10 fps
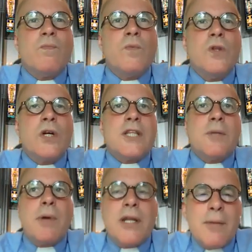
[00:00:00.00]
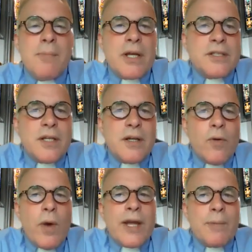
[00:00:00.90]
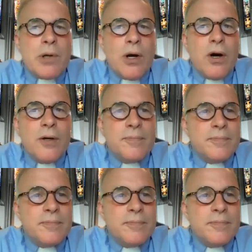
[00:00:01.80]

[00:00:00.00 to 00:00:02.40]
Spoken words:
look at the pandemic as a wake-up call.